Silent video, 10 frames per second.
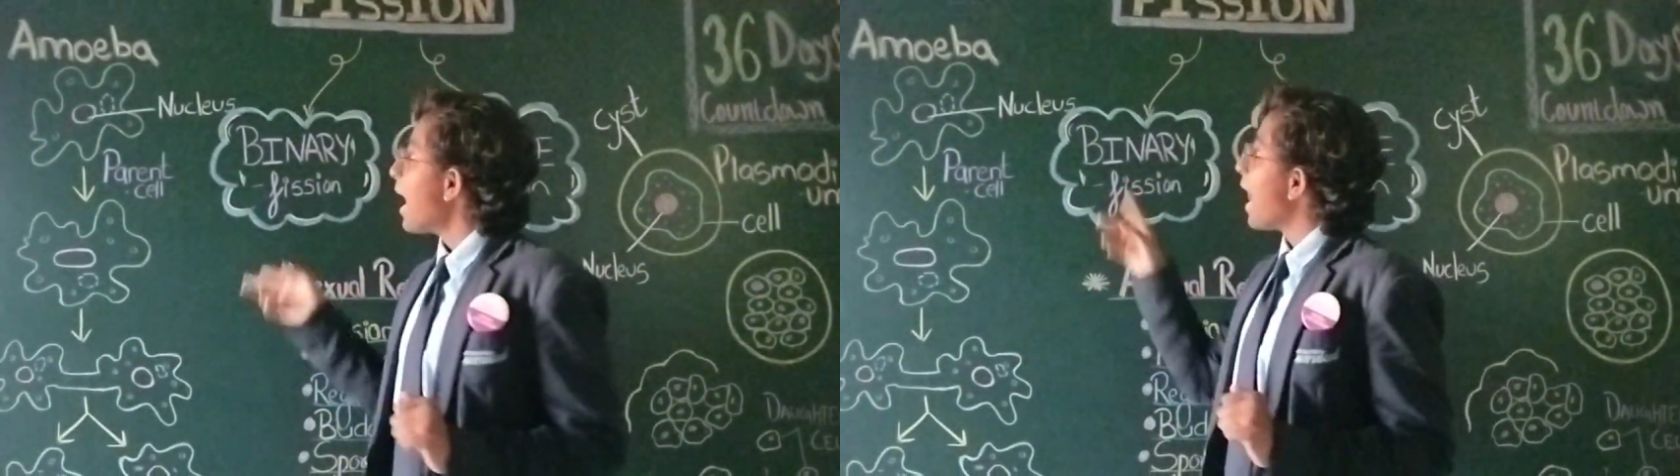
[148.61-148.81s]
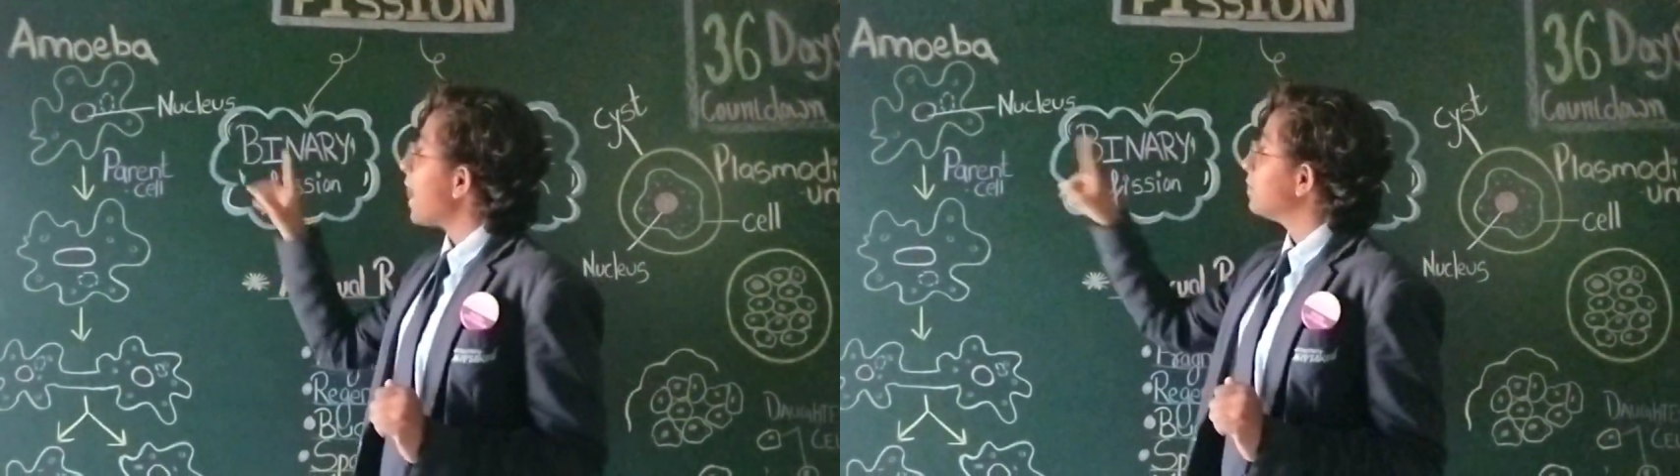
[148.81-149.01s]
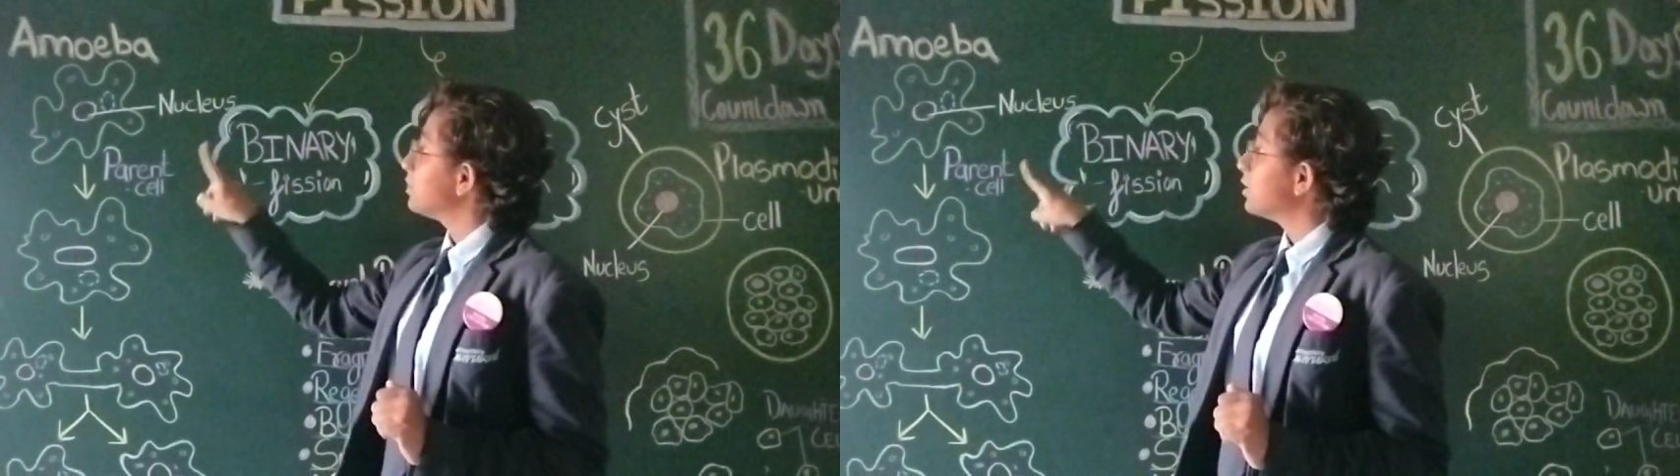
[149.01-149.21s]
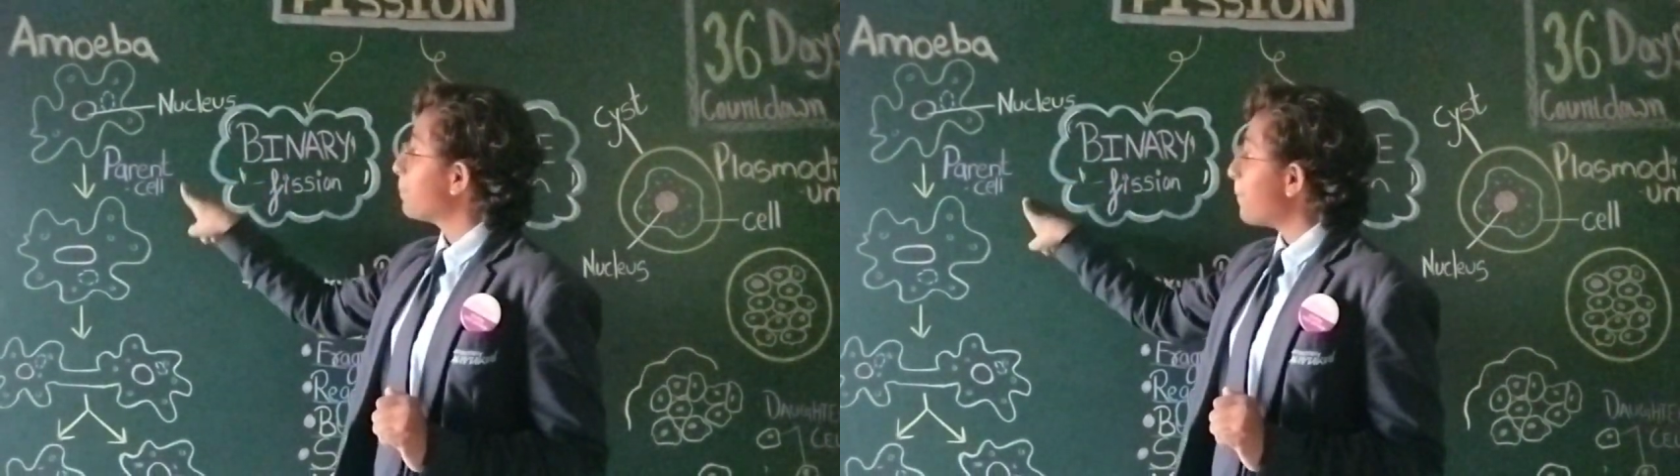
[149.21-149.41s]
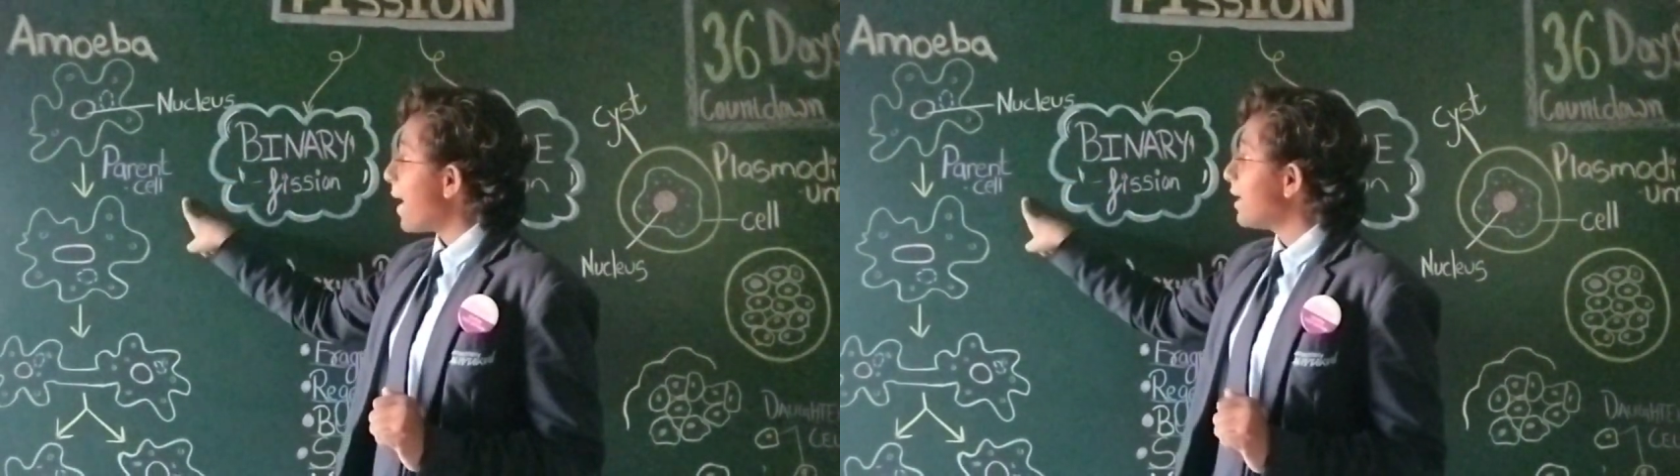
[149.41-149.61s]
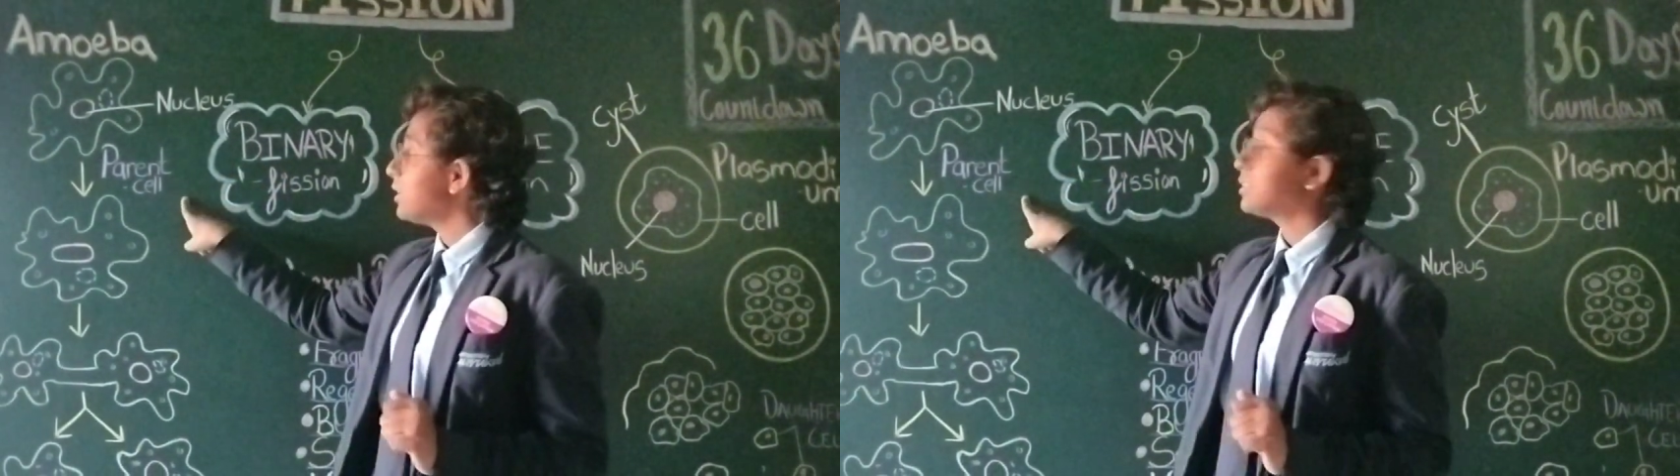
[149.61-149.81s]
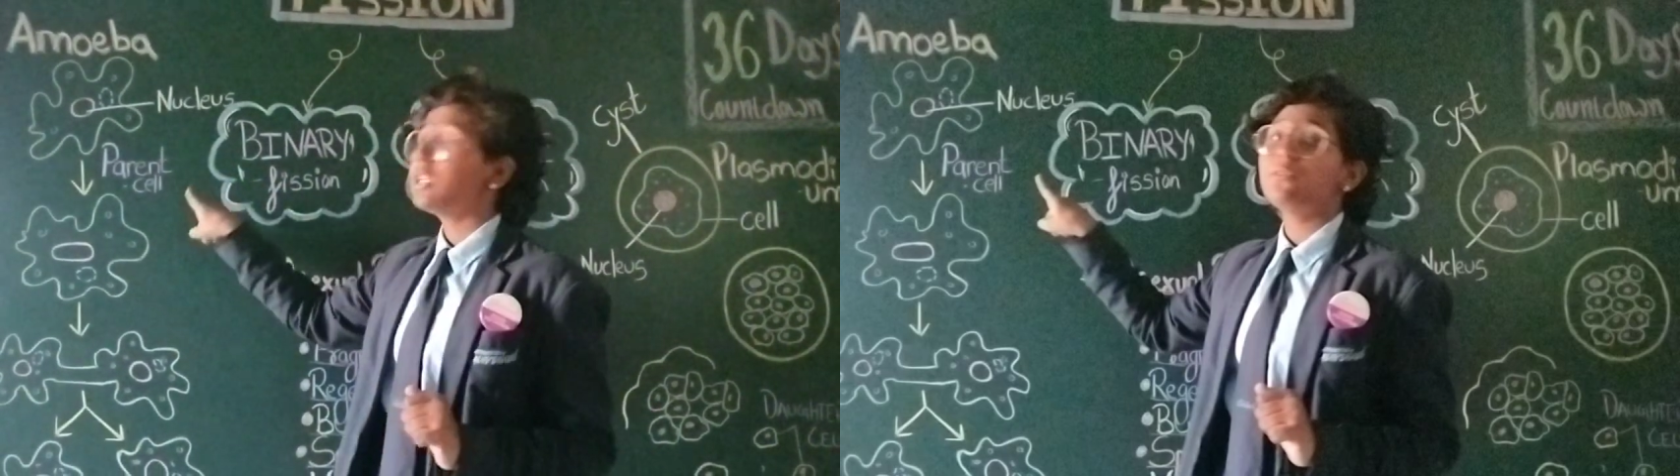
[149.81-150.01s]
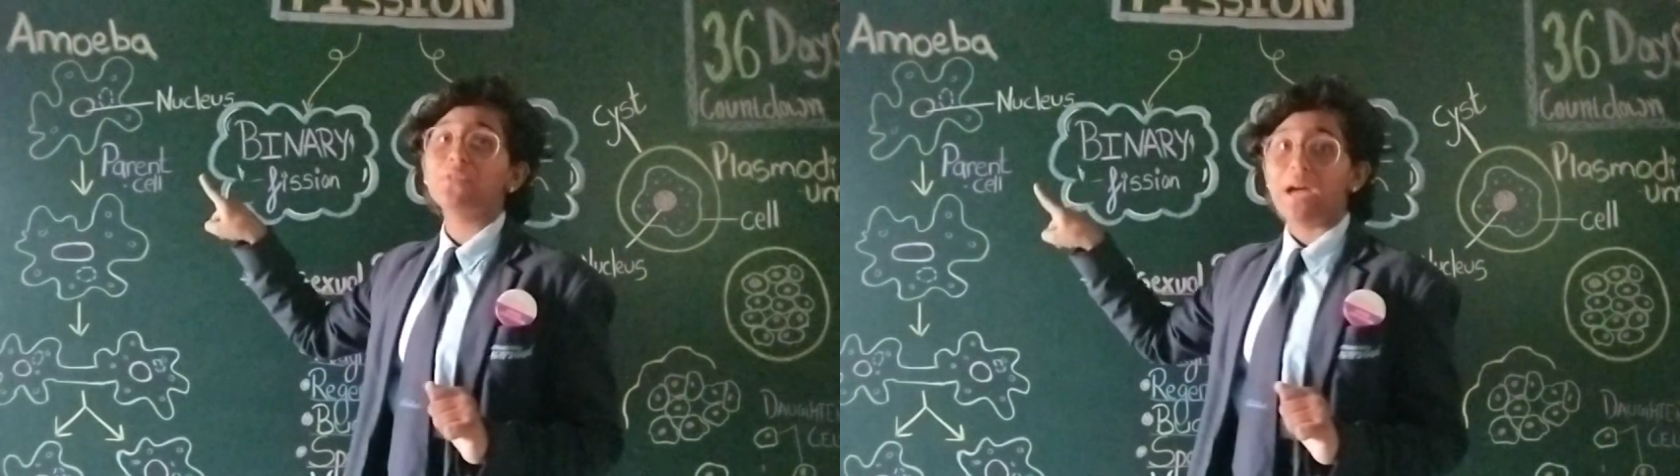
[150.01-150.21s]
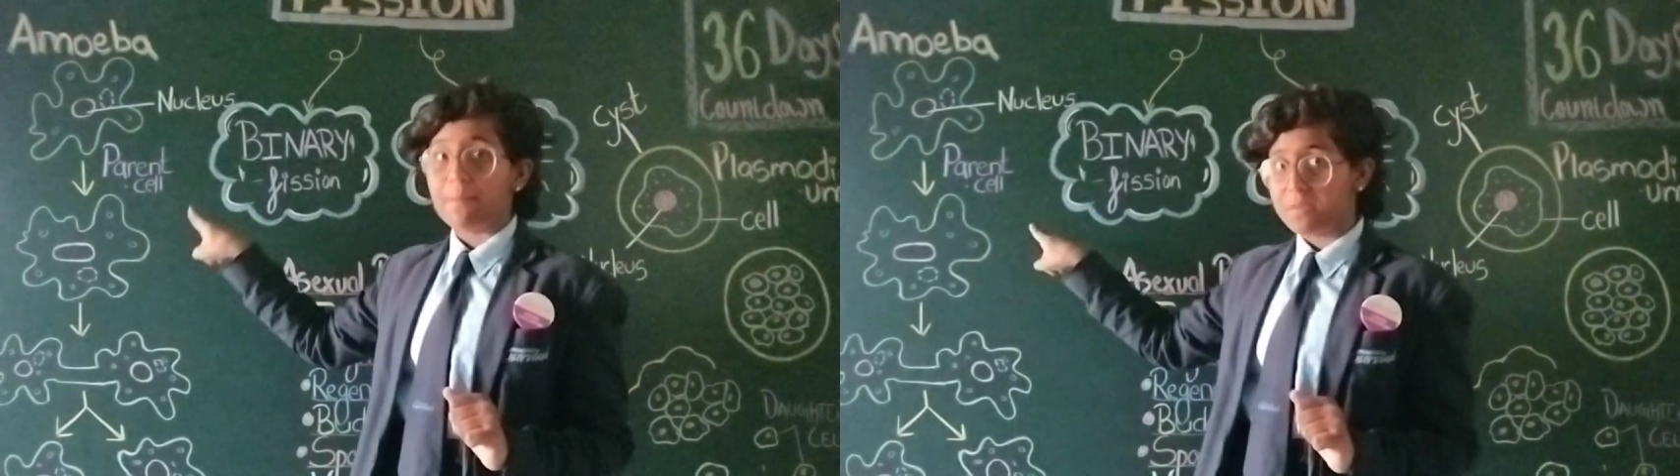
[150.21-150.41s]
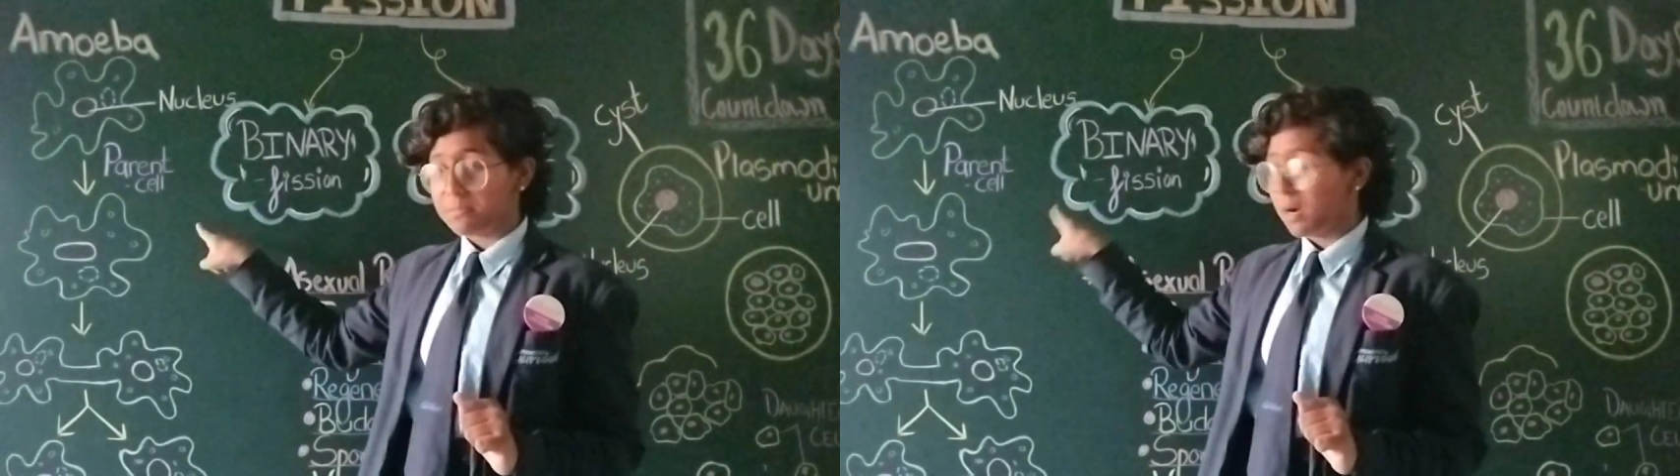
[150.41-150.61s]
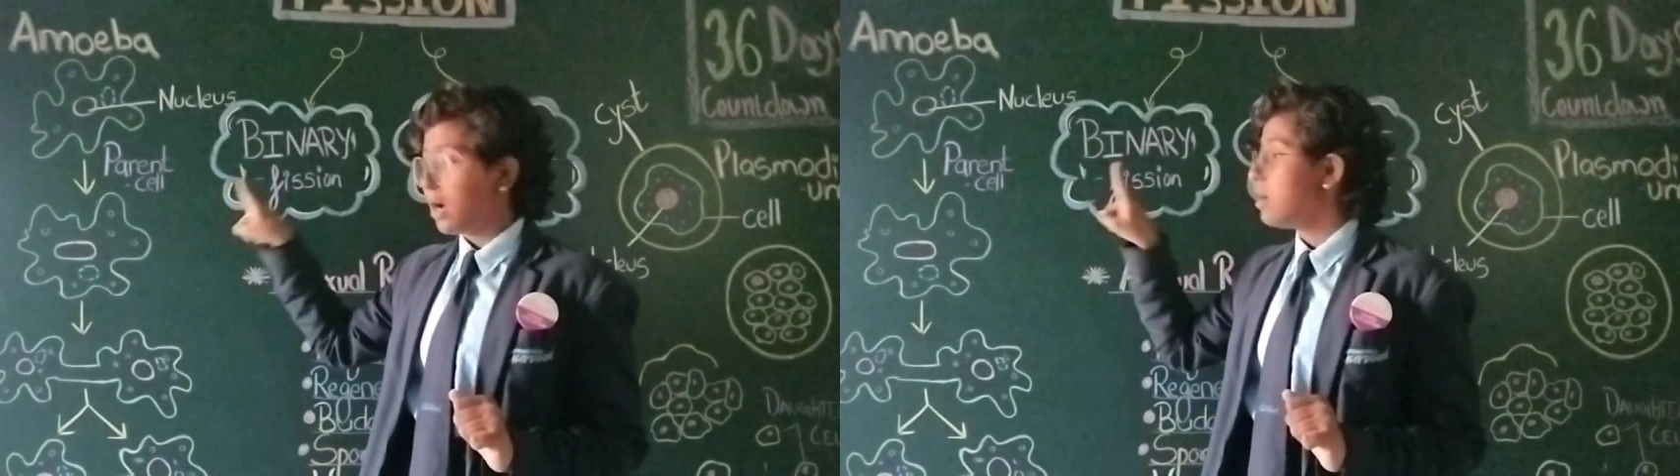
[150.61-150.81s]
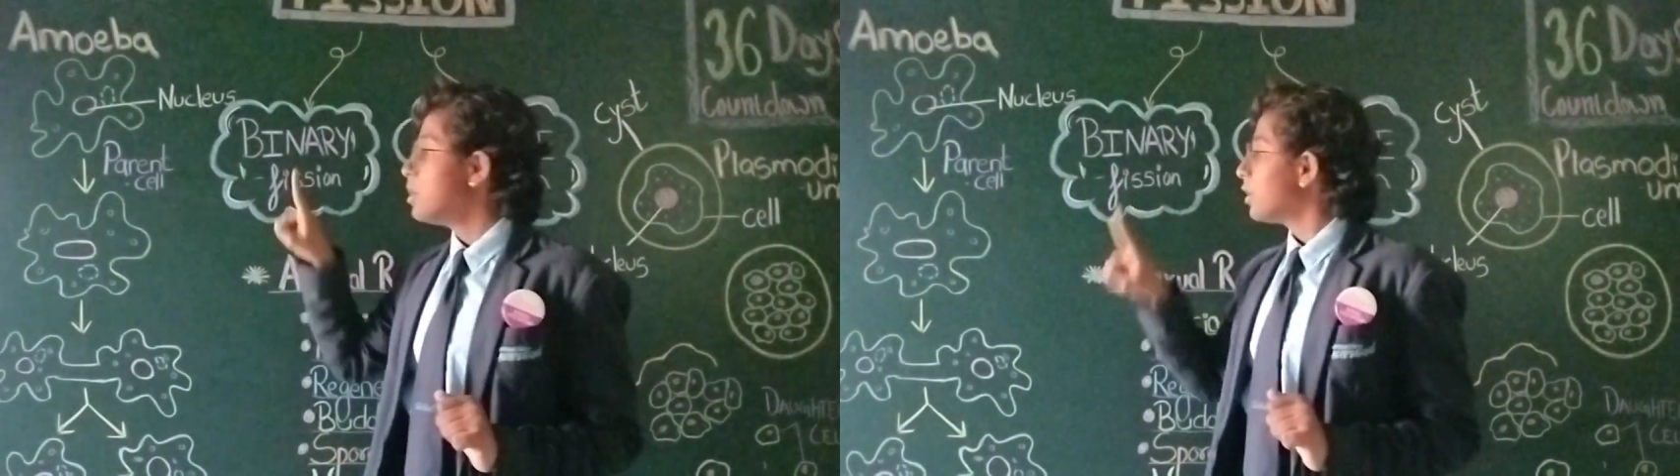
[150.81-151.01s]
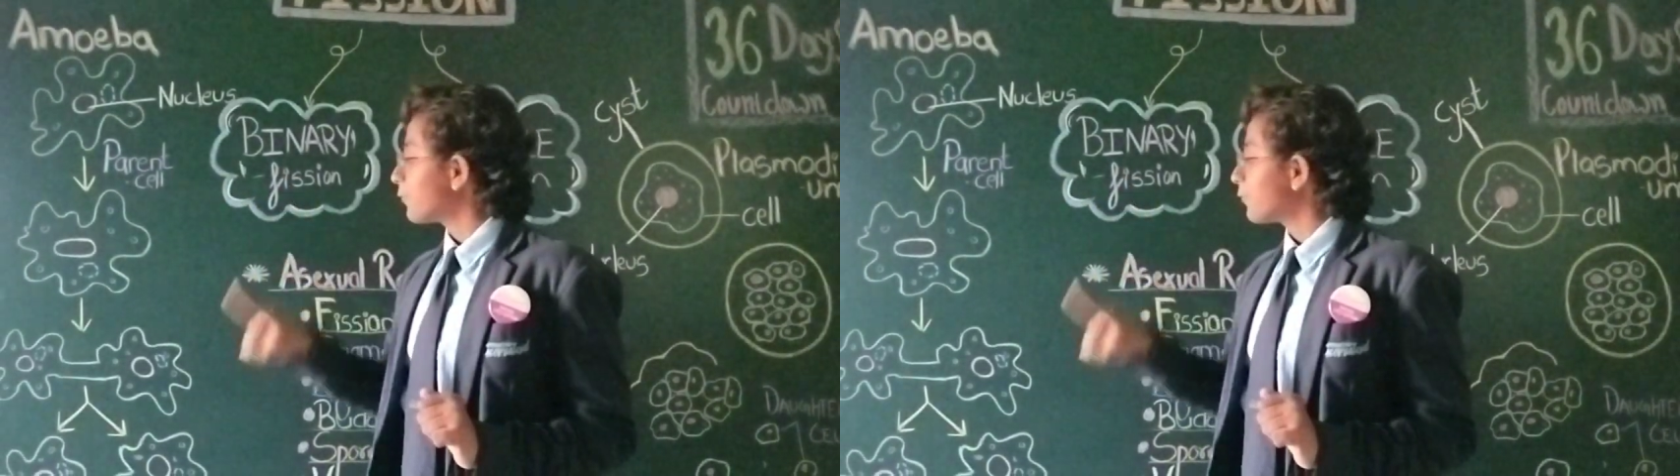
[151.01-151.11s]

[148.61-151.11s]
and the parent cell of the amoeba